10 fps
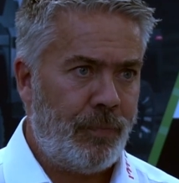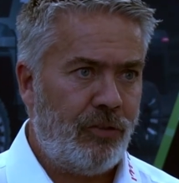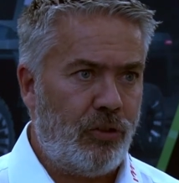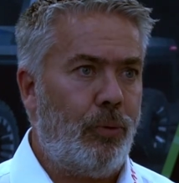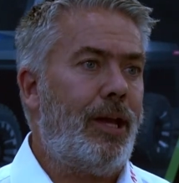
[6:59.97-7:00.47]

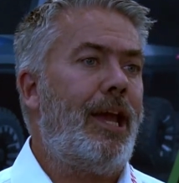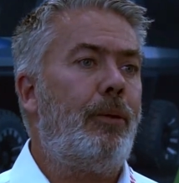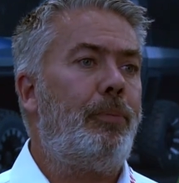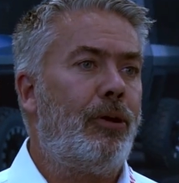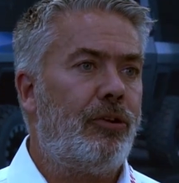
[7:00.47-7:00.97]
So we're
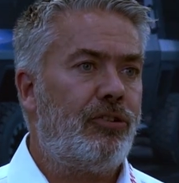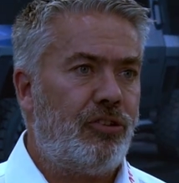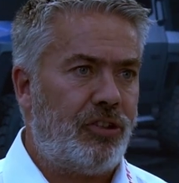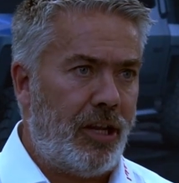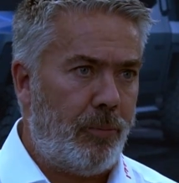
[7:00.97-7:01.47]
helping on the
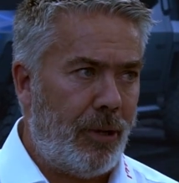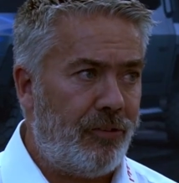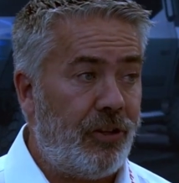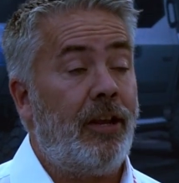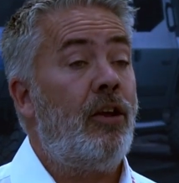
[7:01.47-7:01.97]

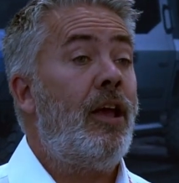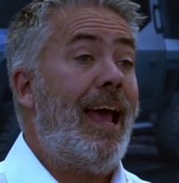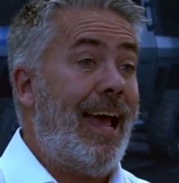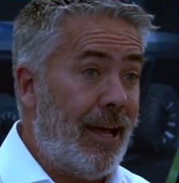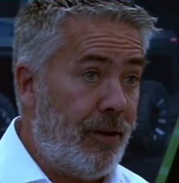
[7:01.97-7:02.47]
sustainability
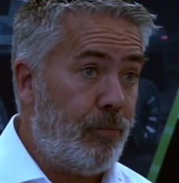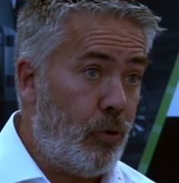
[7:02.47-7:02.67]
and,